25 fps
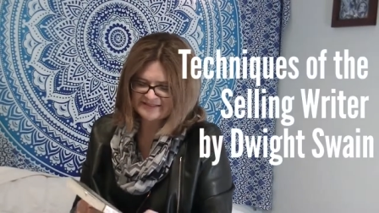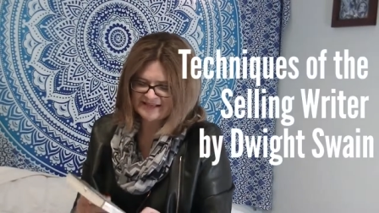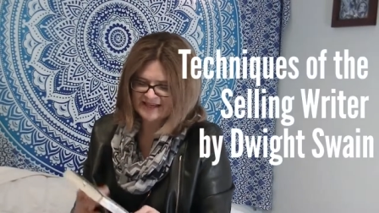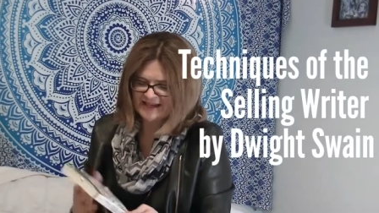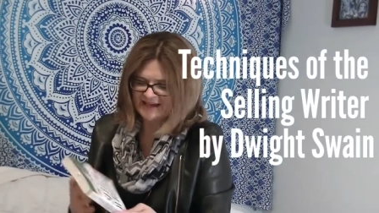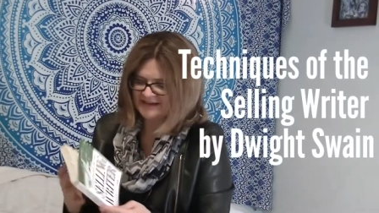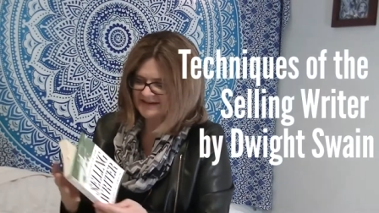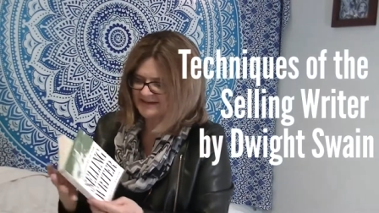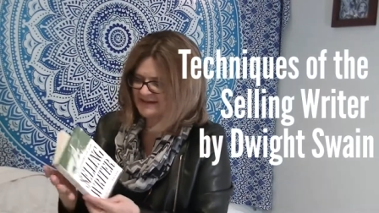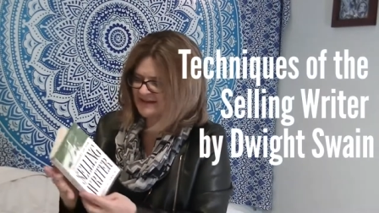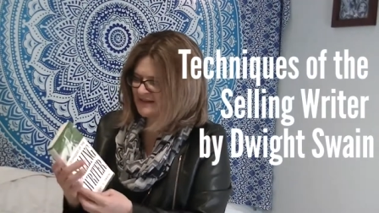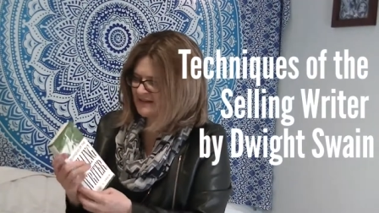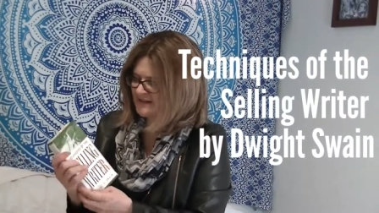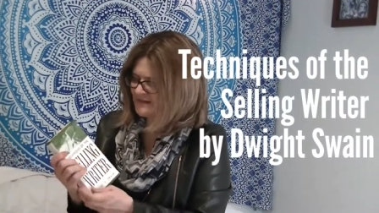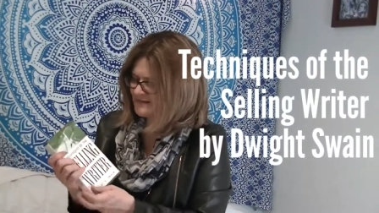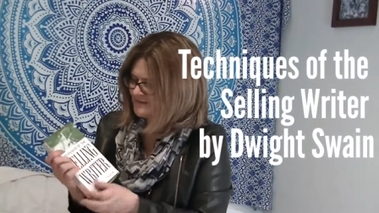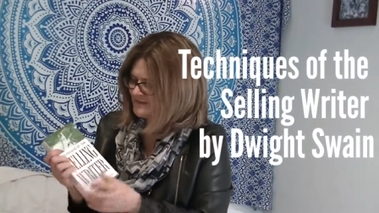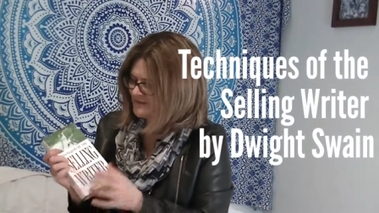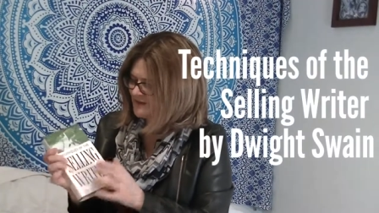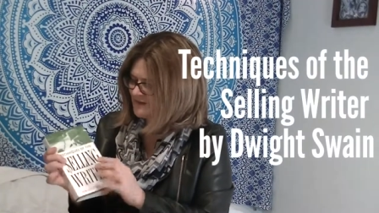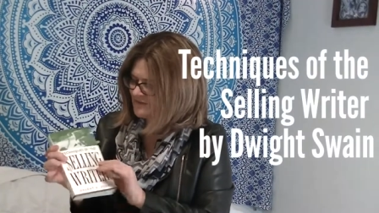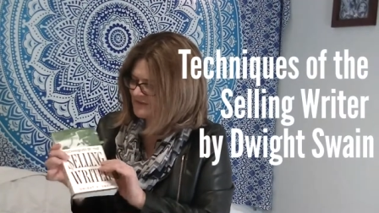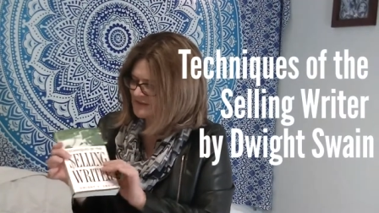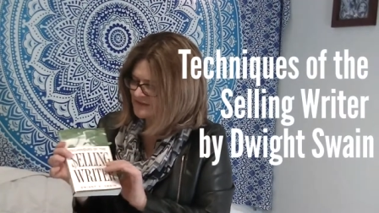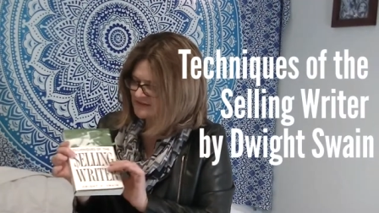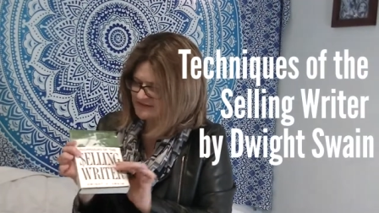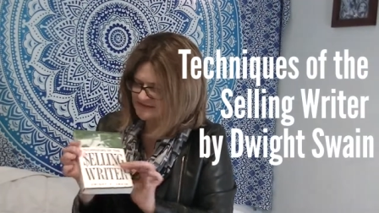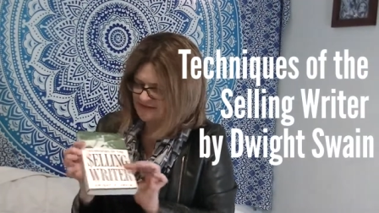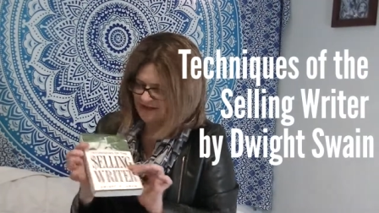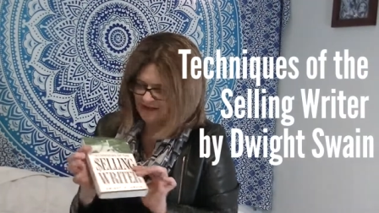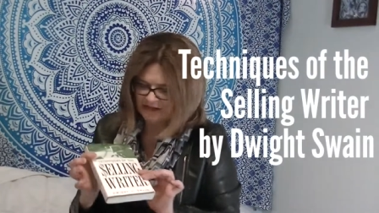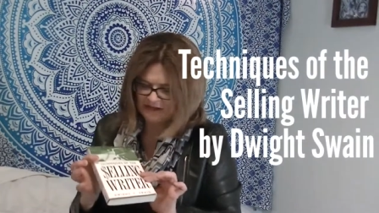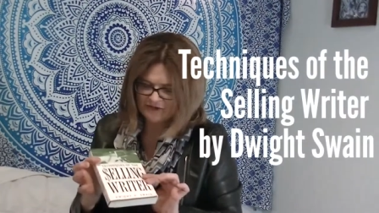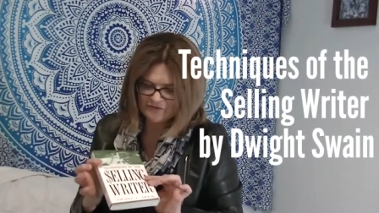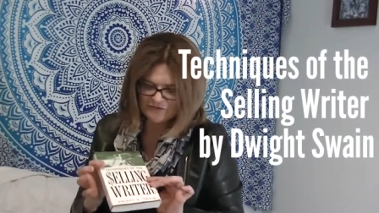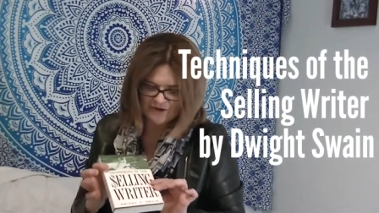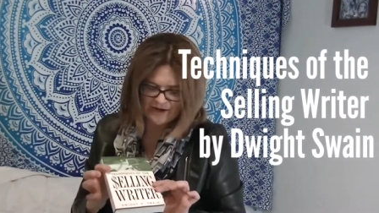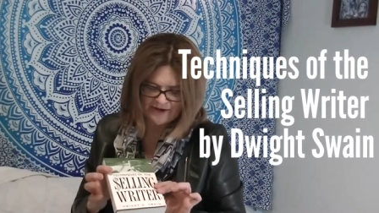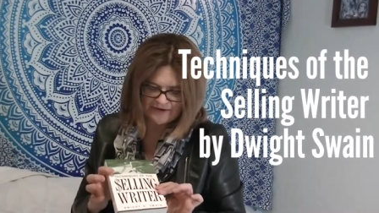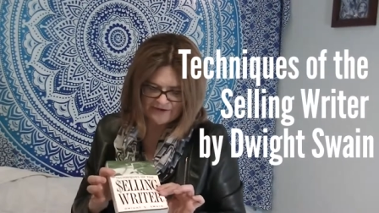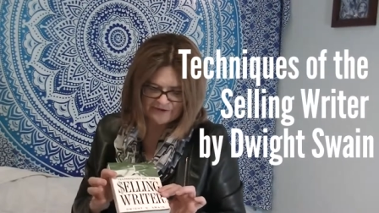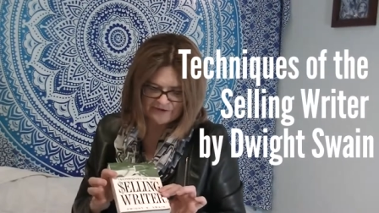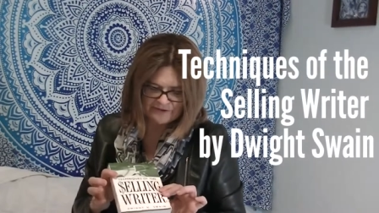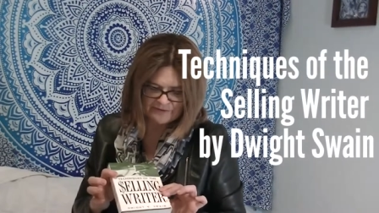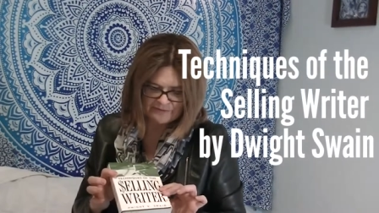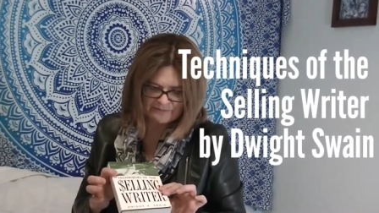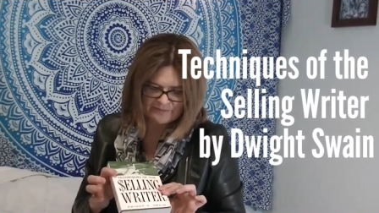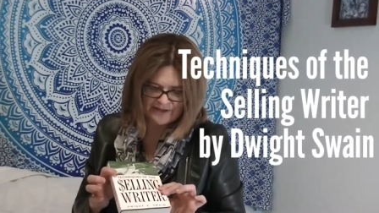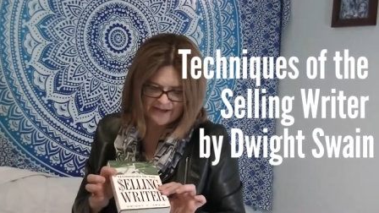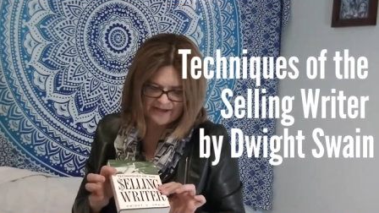Techniques of the Selling
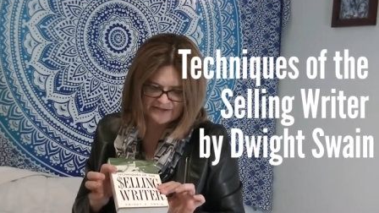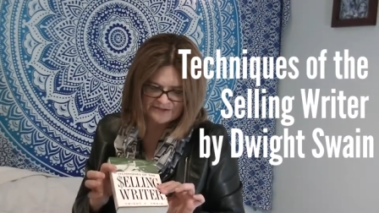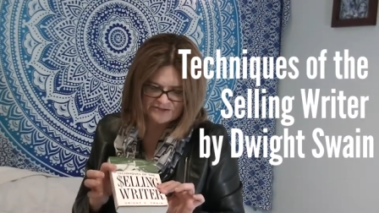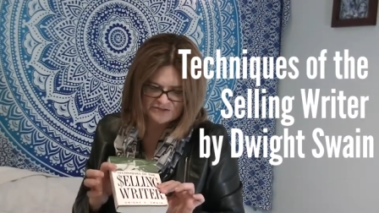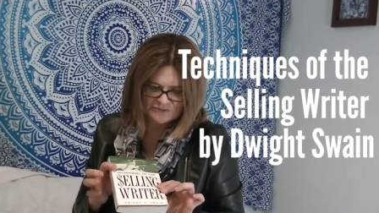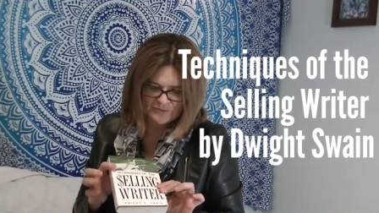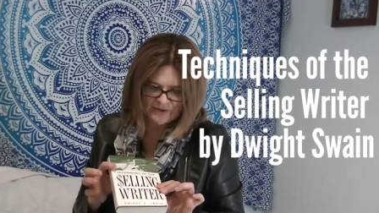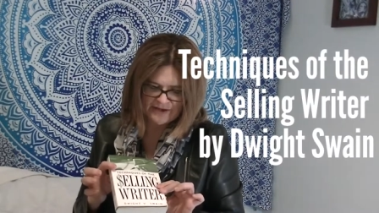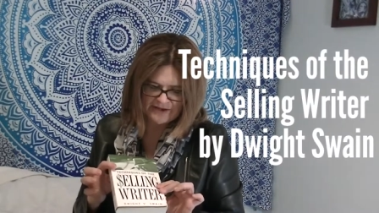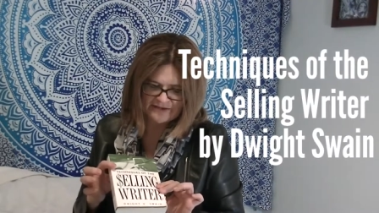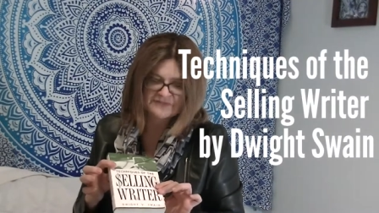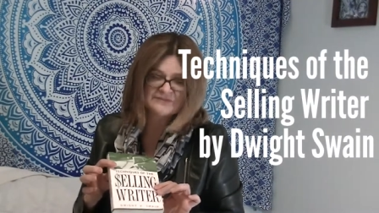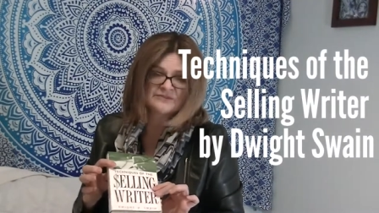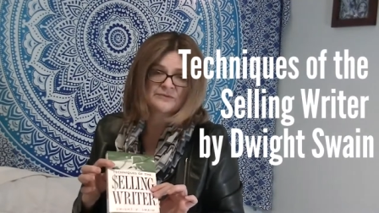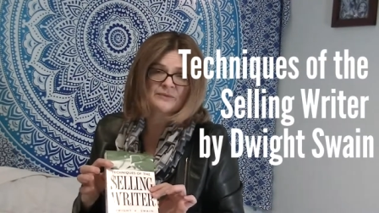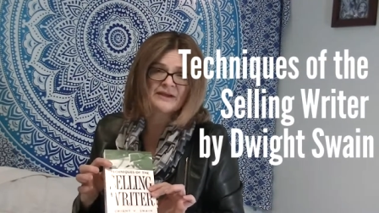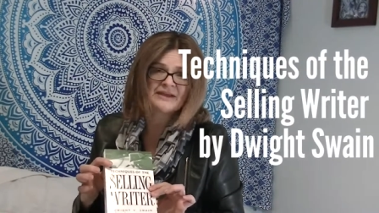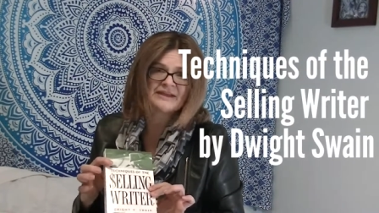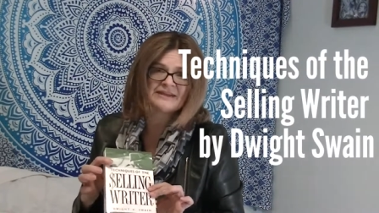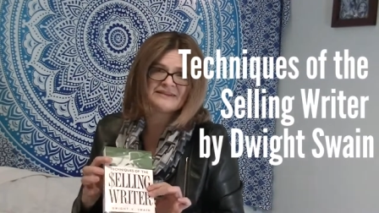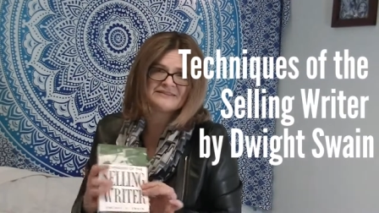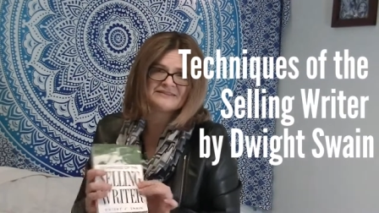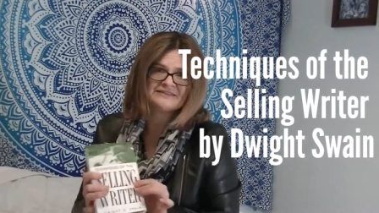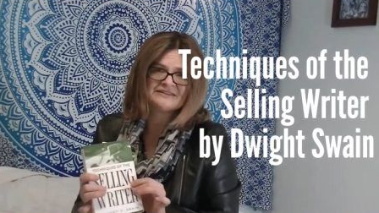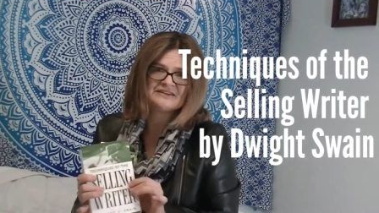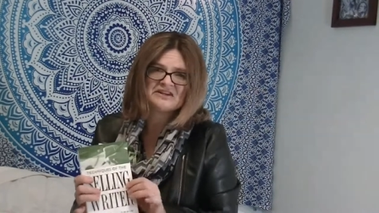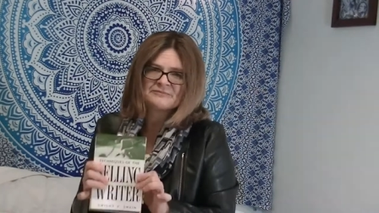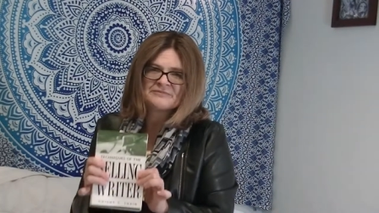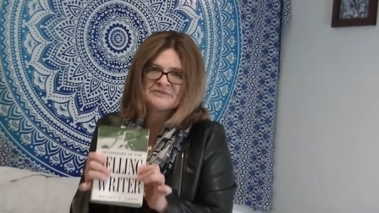Writer by Dwight Swain.